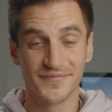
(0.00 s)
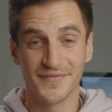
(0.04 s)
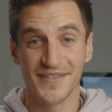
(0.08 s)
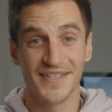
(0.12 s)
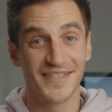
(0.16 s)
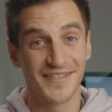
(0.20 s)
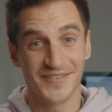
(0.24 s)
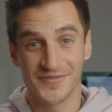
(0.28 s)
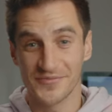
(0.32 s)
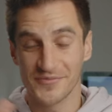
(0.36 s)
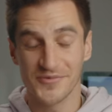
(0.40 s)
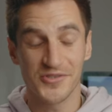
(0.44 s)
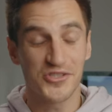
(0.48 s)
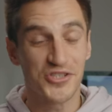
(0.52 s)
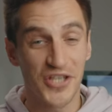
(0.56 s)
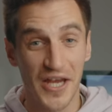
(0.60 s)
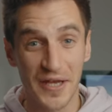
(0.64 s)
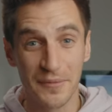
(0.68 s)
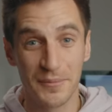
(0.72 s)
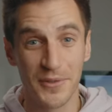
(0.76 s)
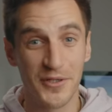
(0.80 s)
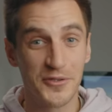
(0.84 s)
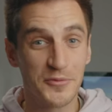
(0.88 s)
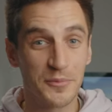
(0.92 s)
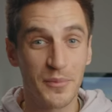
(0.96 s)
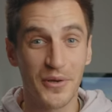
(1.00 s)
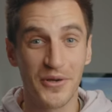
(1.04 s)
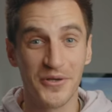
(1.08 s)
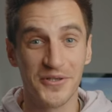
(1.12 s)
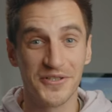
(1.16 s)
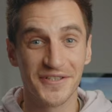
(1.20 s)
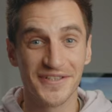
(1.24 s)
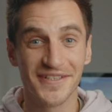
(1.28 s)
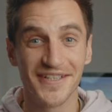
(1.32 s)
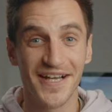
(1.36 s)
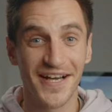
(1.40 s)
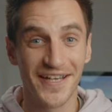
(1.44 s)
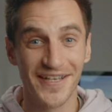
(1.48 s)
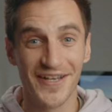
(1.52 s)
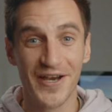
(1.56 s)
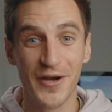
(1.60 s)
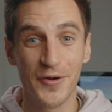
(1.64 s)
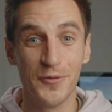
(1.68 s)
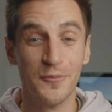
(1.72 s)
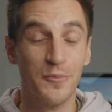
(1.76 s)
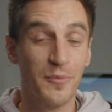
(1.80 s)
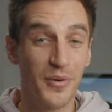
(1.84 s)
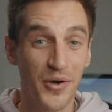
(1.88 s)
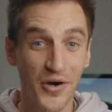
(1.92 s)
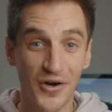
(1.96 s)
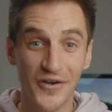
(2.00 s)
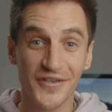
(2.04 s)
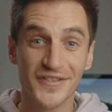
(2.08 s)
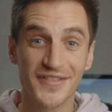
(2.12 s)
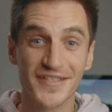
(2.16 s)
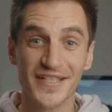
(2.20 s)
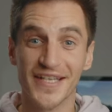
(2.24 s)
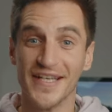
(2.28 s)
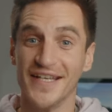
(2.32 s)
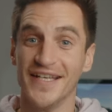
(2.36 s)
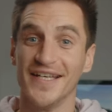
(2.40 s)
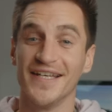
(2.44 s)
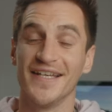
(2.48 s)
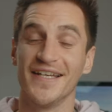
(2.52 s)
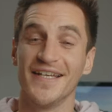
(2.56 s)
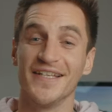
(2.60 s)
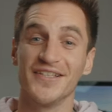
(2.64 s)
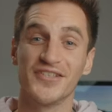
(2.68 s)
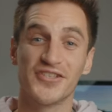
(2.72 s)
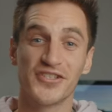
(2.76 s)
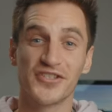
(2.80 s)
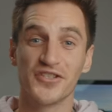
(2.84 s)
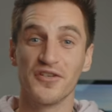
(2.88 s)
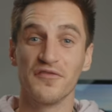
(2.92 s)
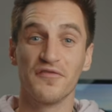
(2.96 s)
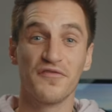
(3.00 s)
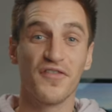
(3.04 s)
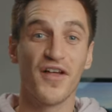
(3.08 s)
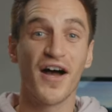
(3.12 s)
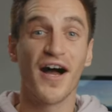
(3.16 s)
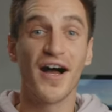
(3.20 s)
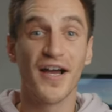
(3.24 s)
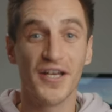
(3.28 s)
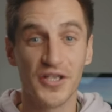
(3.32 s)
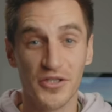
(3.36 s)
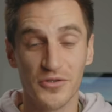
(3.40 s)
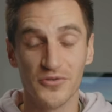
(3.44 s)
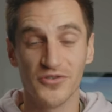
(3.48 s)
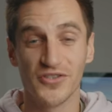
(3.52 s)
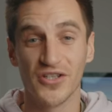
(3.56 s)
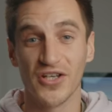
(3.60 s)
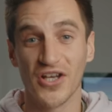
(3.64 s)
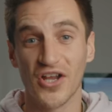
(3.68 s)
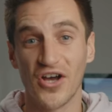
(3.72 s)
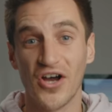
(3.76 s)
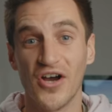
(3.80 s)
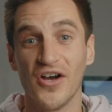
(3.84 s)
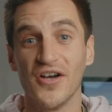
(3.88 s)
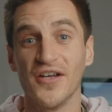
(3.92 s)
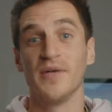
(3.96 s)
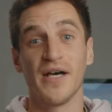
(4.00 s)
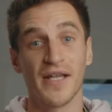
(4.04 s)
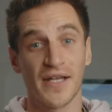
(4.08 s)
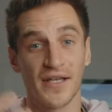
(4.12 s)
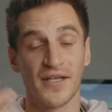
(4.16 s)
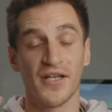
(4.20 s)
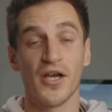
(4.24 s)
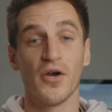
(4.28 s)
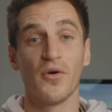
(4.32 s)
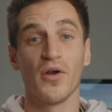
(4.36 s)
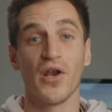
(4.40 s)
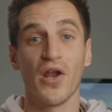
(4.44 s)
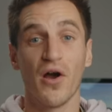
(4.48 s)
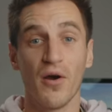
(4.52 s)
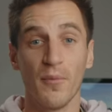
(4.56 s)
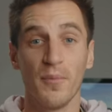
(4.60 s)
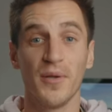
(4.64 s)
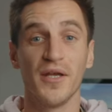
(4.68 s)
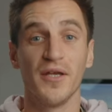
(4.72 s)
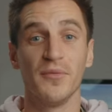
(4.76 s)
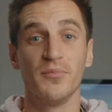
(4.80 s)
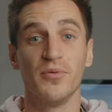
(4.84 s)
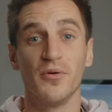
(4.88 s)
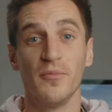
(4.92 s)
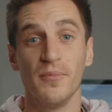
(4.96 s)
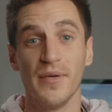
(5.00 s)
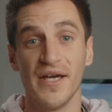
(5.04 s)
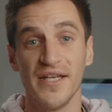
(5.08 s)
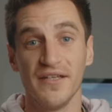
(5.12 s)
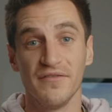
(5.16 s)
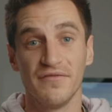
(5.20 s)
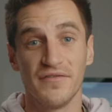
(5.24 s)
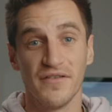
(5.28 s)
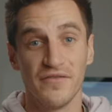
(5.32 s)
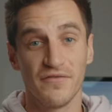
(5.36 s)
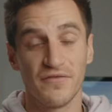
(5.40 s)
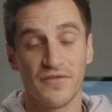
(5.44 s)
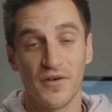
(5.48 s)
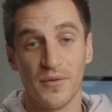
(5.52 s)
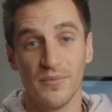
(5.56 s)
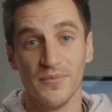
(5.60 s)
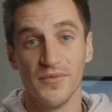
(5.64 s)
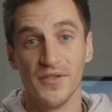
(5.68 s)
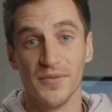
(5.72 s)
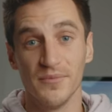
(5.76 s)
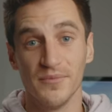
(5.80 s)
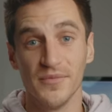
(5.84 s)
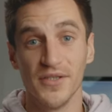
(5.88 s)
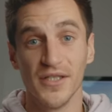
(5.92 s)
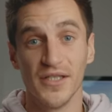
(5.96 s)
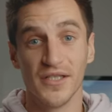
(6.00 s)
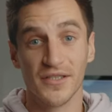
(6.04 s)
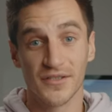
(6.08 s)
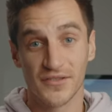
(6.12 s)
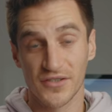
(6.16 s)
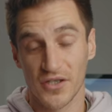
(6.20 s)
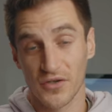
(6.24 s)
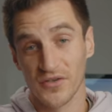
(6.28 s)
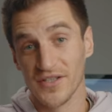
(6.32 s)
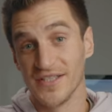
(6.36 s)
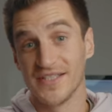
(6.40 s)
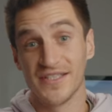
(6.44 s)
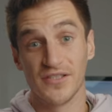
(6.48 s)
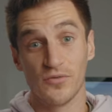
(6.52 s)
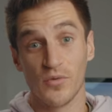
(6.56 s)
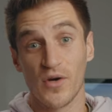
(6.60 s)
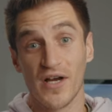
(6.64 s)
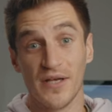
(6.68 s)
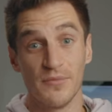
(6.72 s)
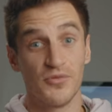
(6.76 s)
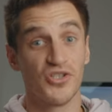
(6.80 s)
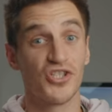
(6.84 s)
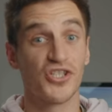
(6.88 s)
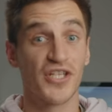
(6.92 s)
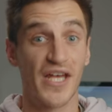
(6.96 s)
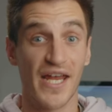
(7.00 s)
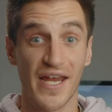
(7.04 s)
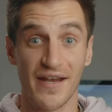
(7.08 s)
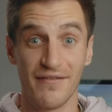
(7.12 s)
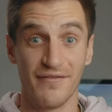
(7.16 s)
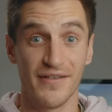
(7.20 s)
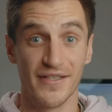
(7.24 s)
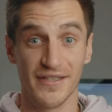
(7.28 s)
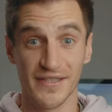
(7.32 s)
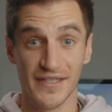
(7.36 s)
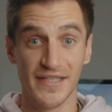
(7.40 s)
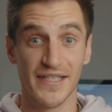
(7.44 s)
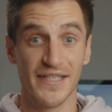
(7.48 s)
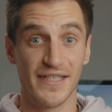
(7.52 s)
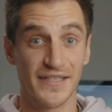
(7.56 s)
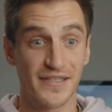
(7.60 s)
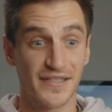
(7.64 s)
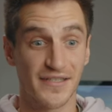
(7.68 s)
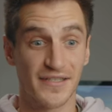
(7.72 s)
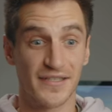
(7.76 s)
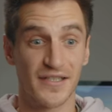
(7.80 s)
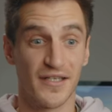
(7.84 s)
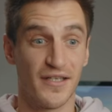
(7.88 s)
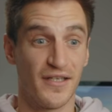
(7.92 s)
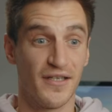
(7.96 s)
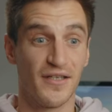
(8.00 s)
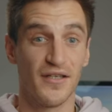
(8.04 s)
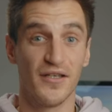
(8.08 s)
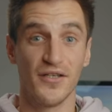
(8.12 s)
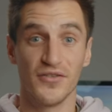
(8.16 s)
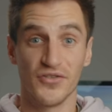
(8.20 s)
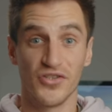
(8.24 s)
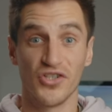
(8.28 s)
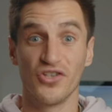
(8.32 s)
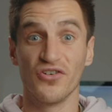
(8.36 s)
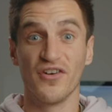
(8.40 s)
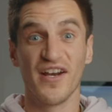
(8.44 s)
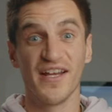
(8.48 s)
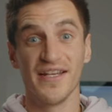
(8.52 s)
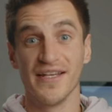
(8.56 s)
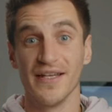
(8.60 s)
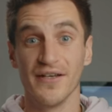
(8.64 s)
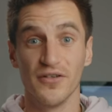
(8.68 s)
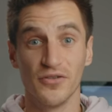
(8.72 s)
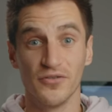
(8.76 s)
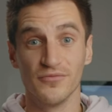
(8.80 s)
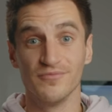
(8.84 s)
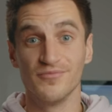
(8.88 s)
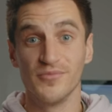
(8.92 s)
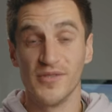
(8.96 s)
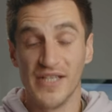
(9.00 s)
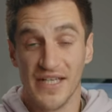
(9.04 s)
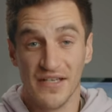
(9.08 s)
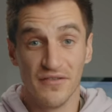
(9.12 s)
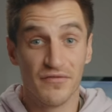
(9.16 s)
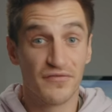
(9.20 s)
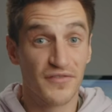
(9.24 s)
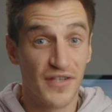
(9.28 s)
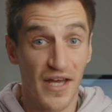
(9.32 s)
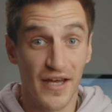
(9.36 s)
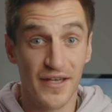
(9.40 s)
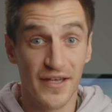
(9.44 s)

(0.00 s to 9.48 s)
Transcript: This shameless plug, I know, but it's stuff that I use a lot and I know a lot of people benefit from them. So this is why I'm sharing this as a great little gift